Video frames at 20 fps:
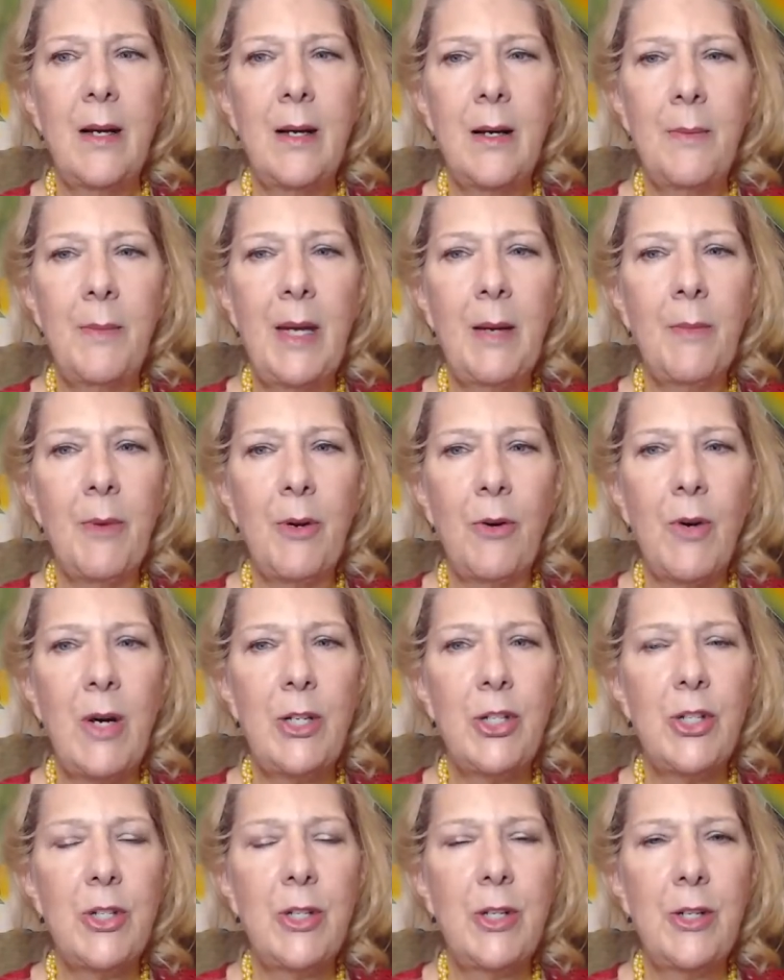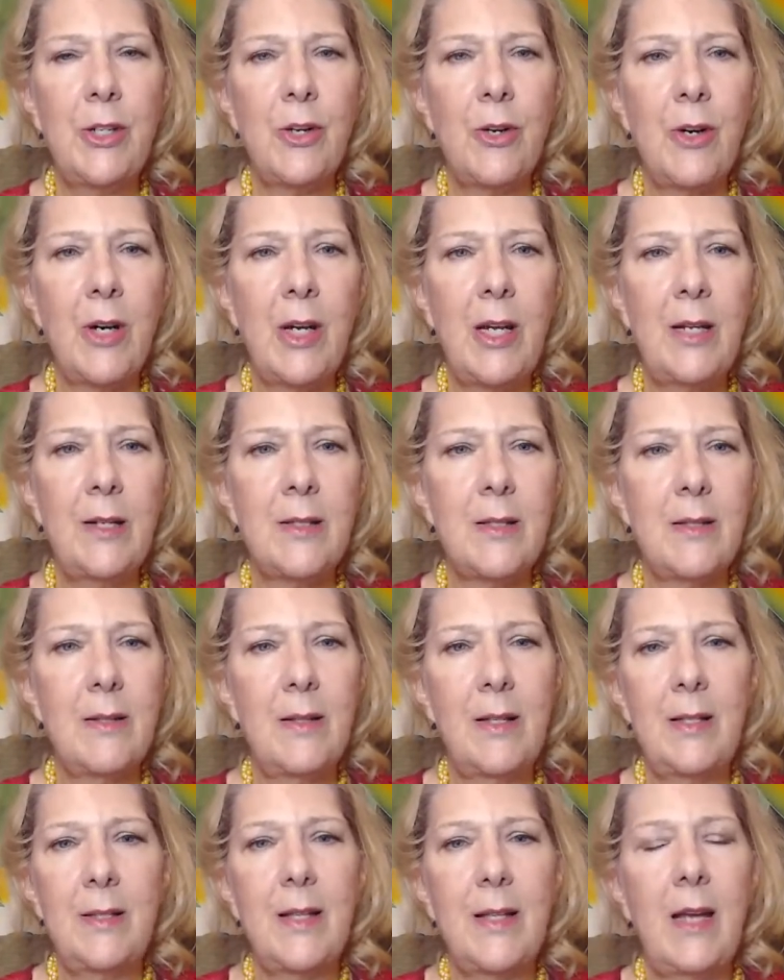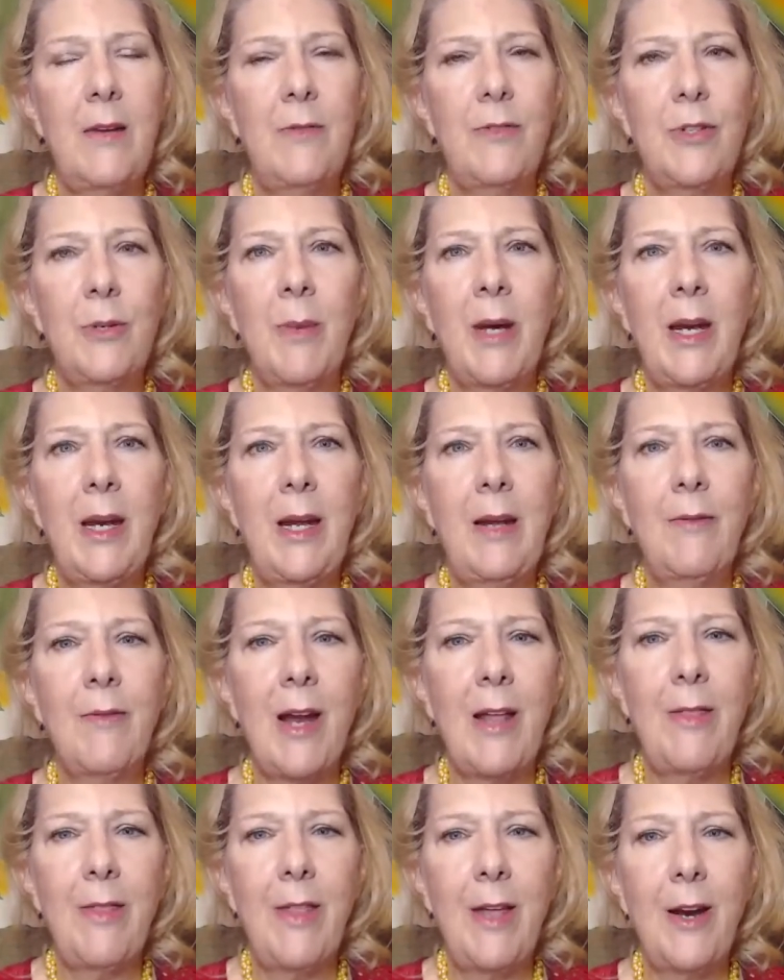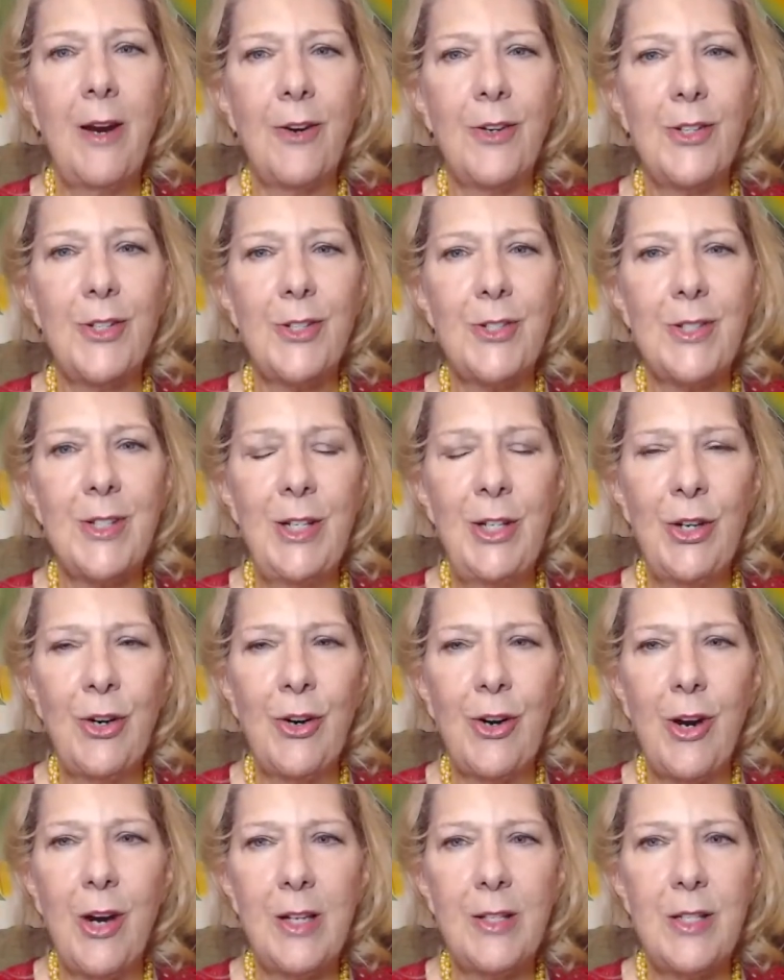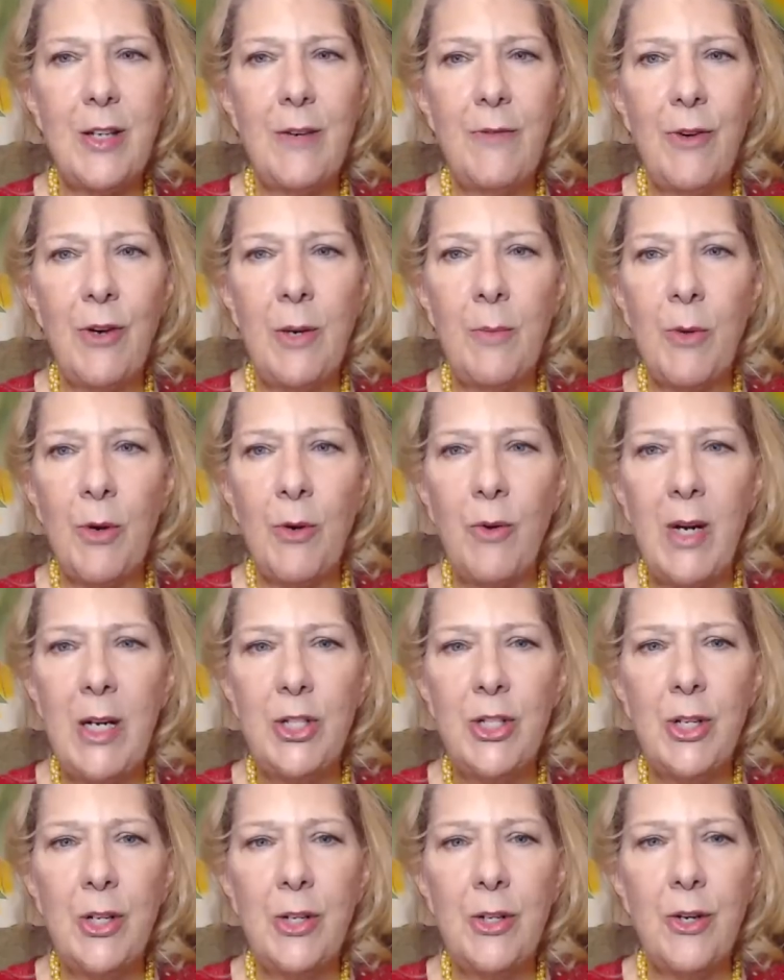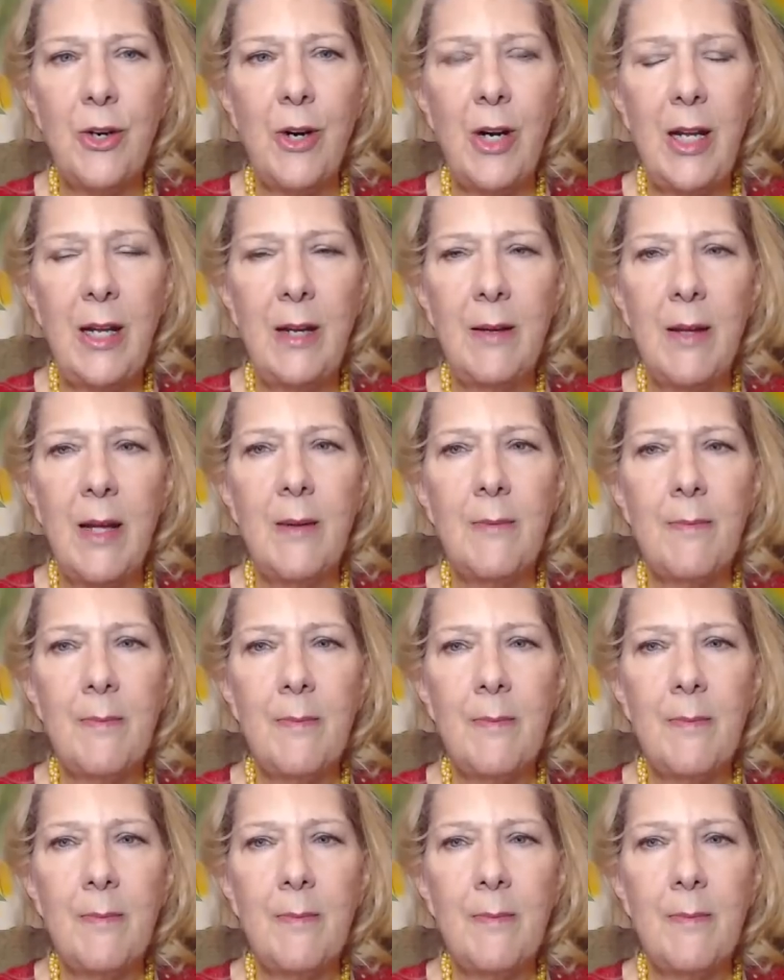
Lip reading: immigration attorneys, it saves you money right there just in your cost of your immigration attorney.